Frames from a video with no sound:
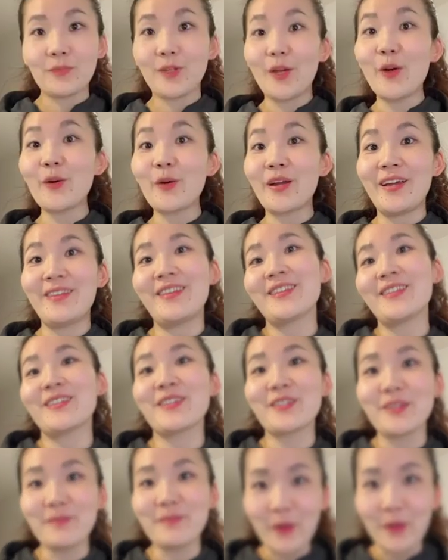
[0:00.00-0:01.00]
Okay, this is
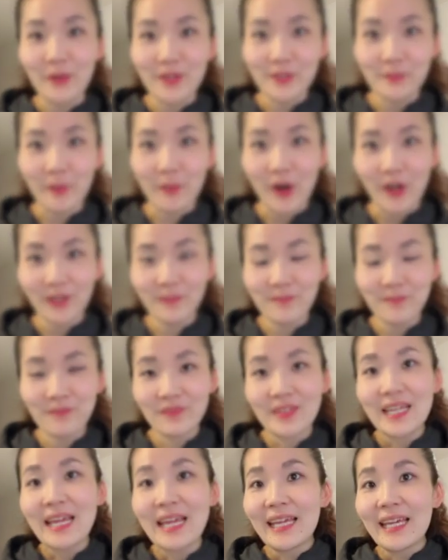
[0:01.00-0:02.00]
the bonus part.
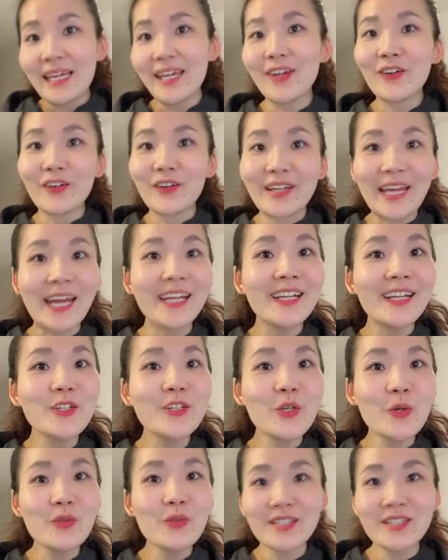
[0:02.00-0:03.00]
Here, Caden
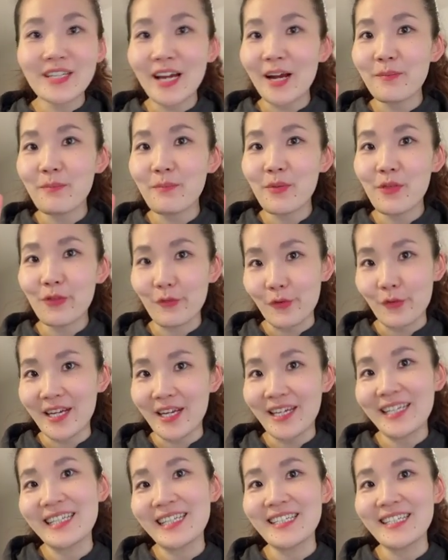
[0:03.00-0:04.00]
used type 3
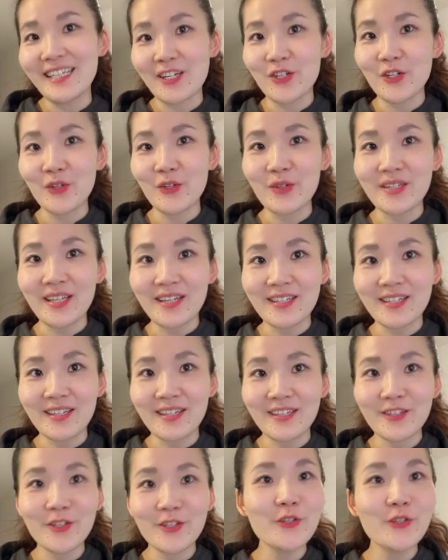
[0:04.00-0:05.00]
conditional
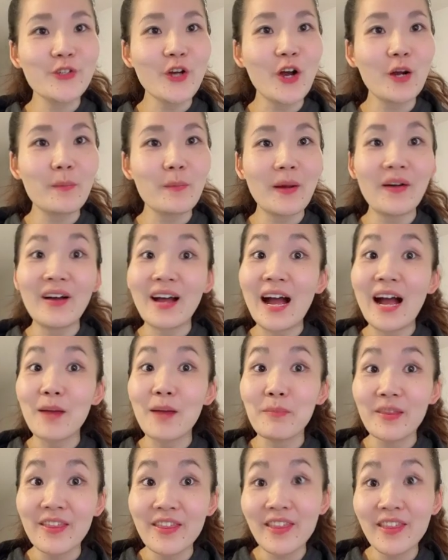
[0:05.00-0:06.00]
sentence to talk about a
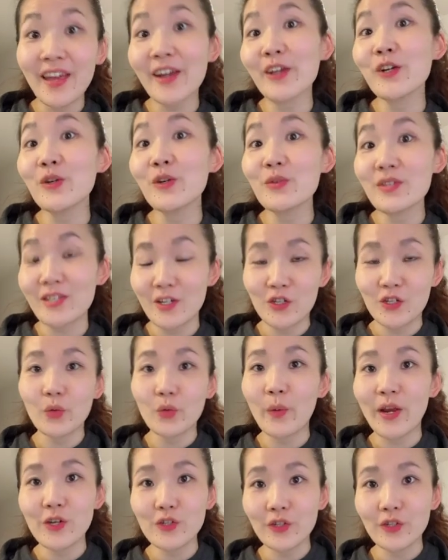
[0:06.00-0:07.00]
hypothetical
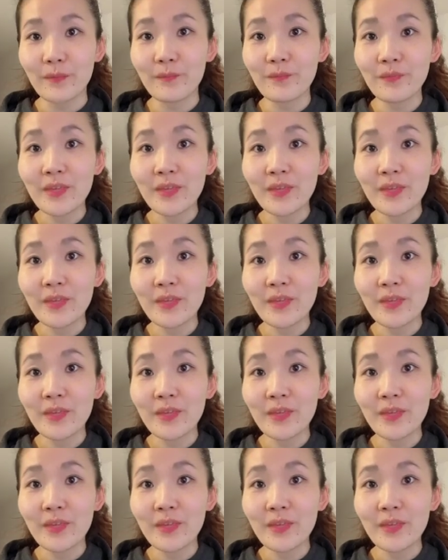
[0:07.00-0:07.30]
situation.